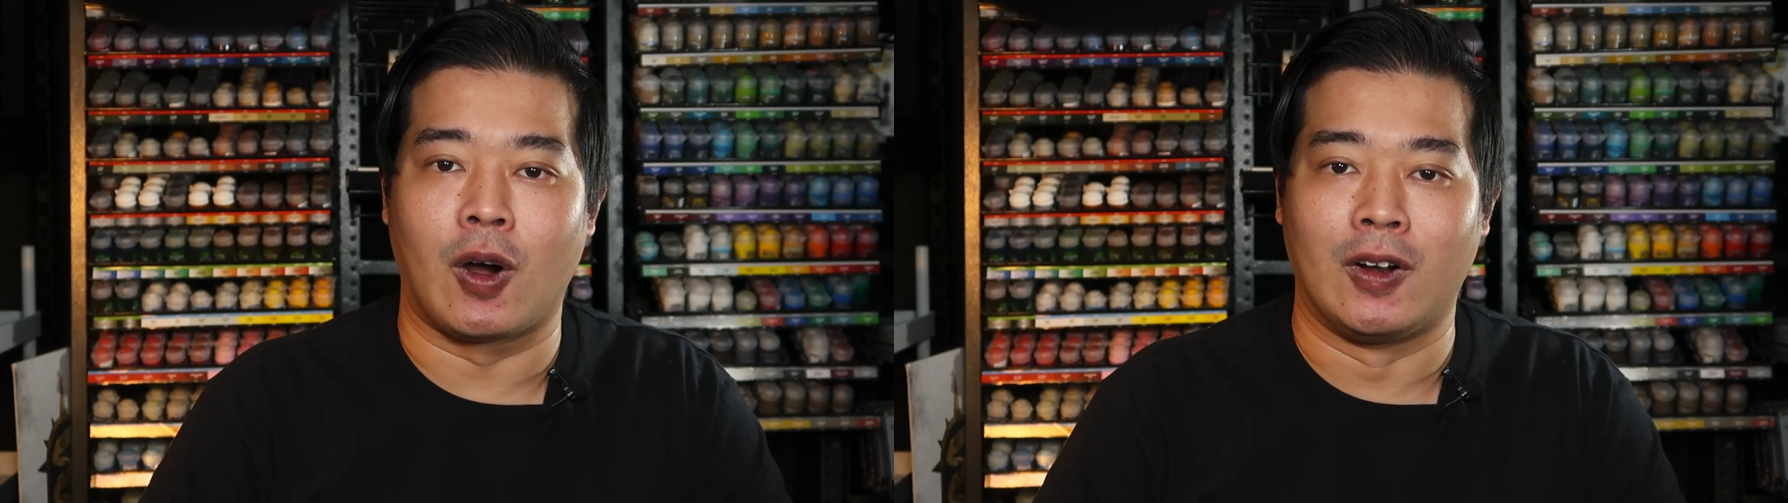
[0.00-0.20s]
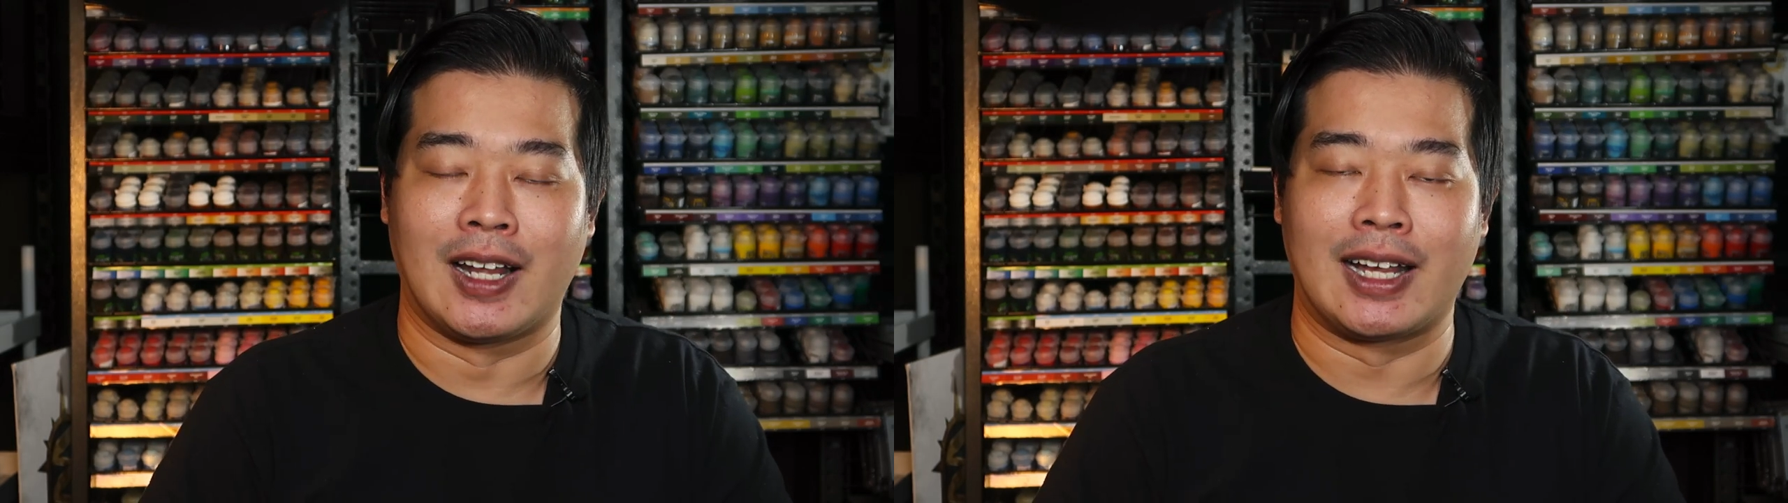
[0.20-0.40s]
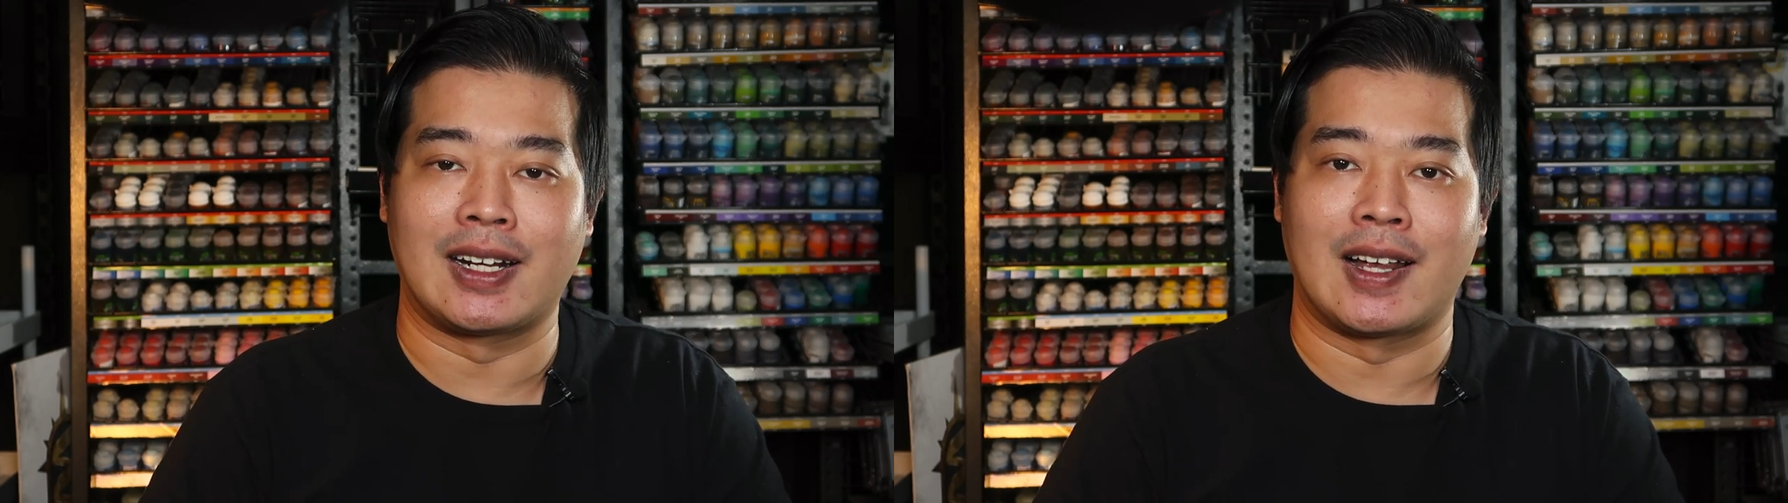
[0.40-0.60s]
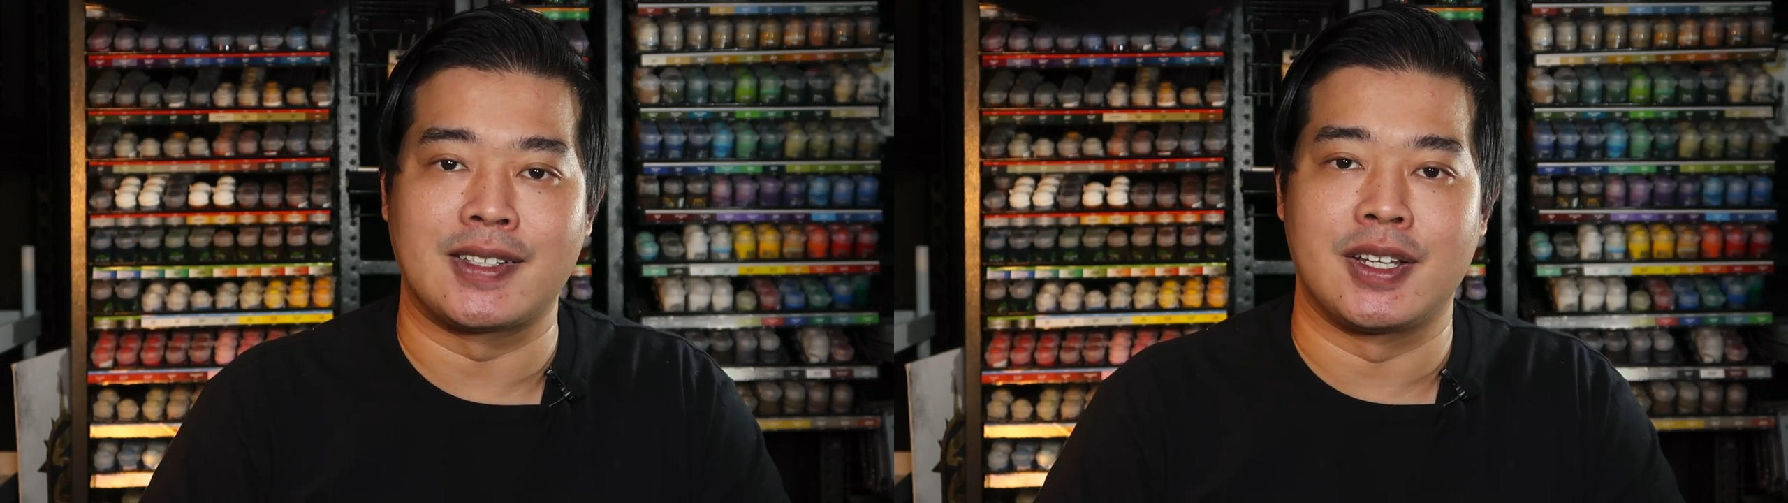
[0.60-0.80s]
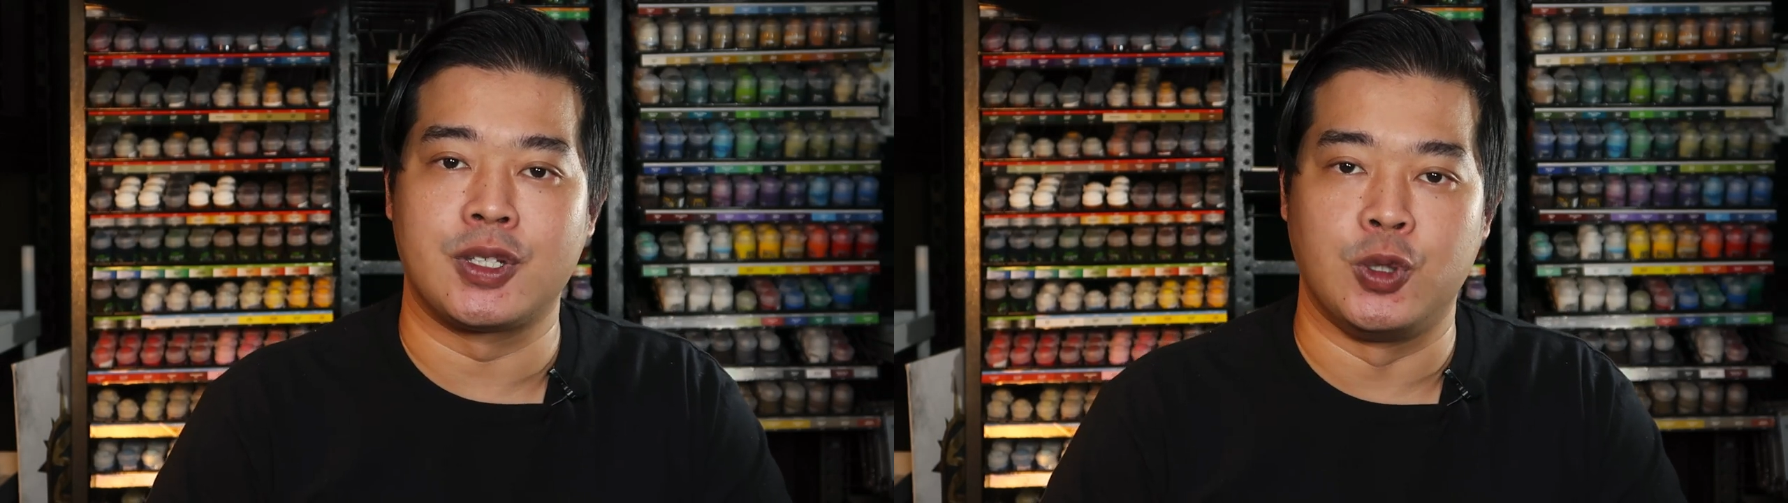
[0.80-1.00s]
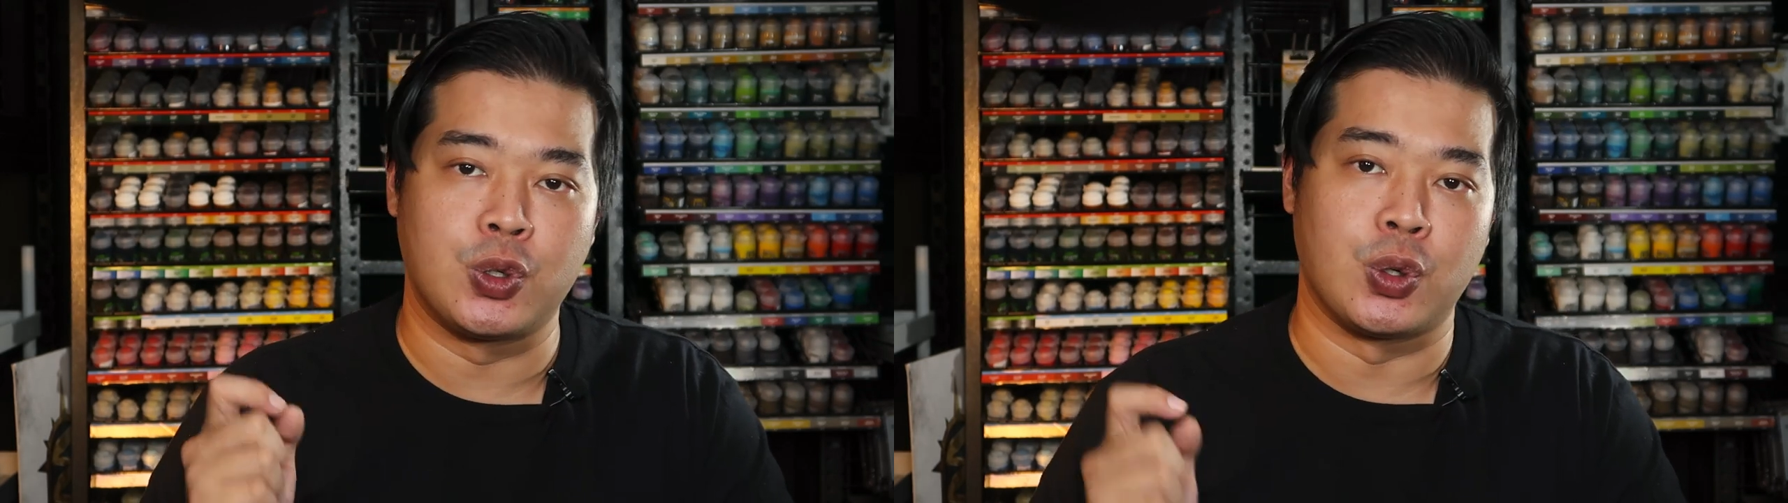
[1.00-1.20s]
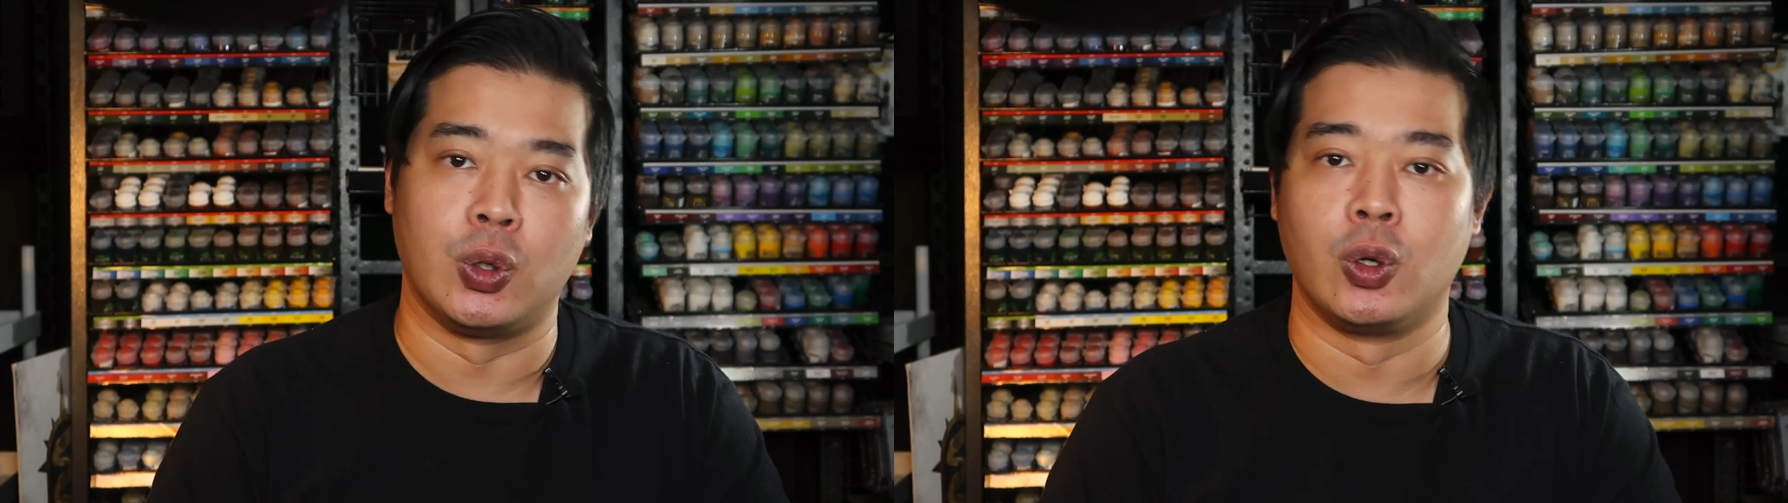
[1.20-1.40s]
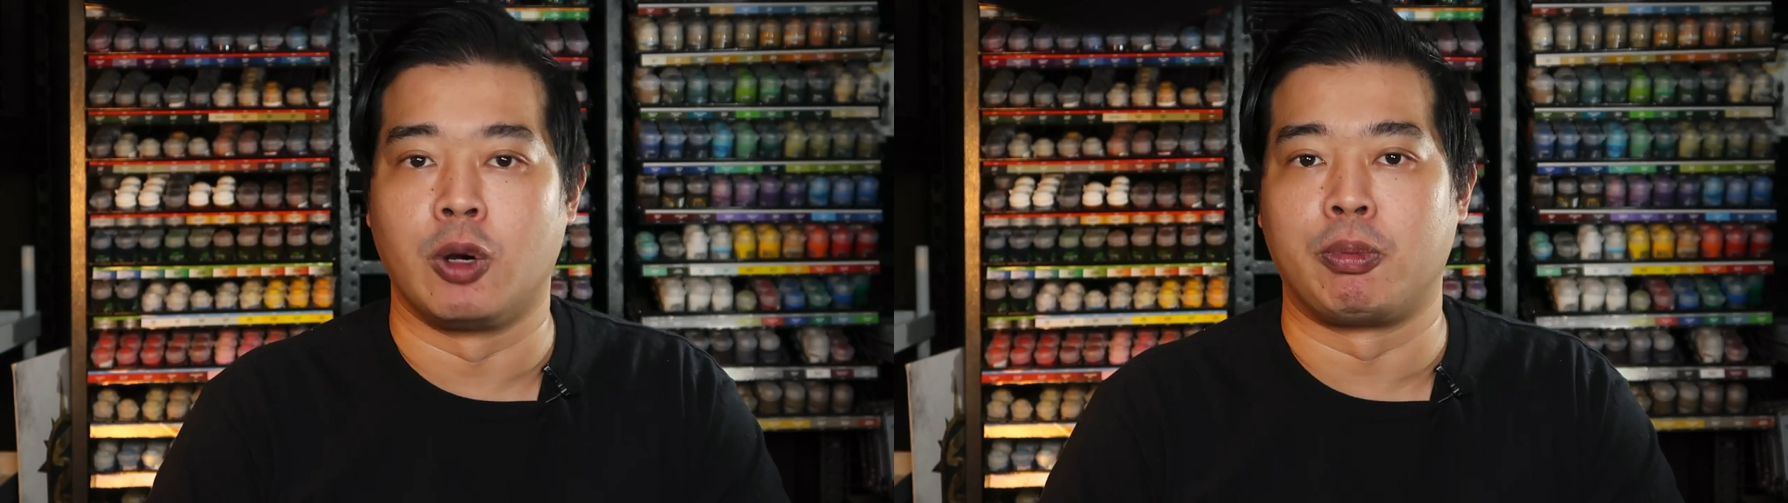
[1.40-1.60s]
online classes, you should
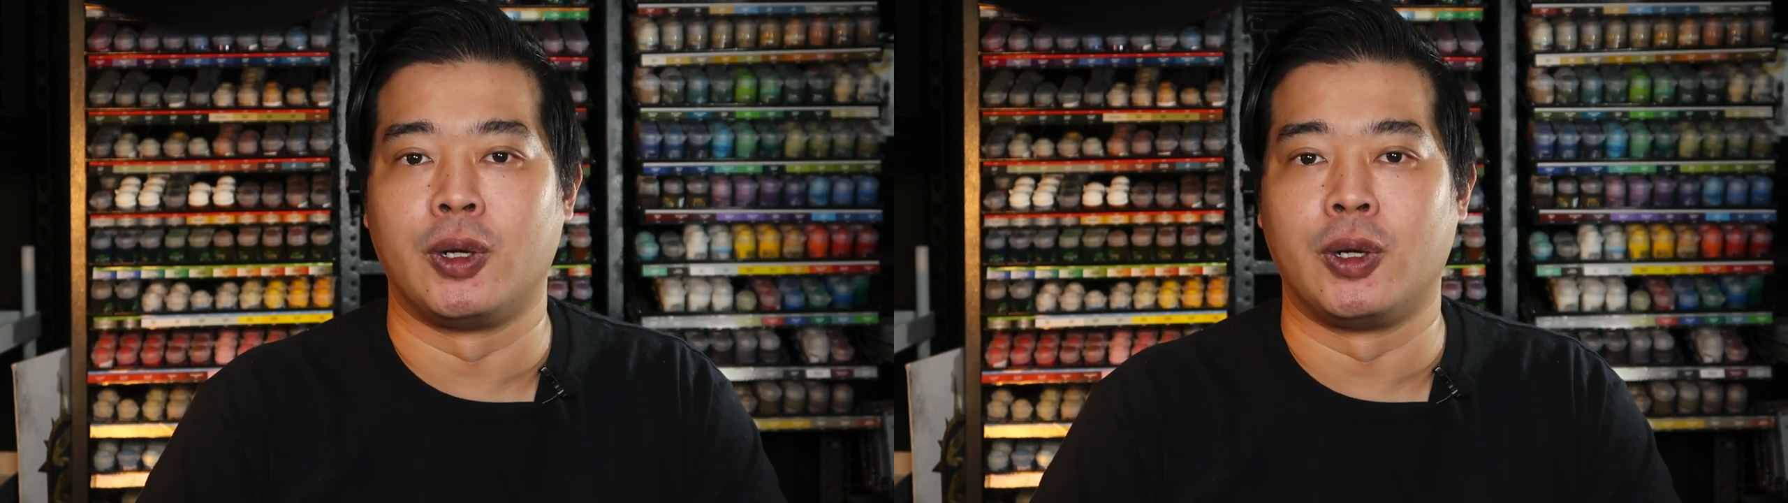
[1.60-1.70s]
know your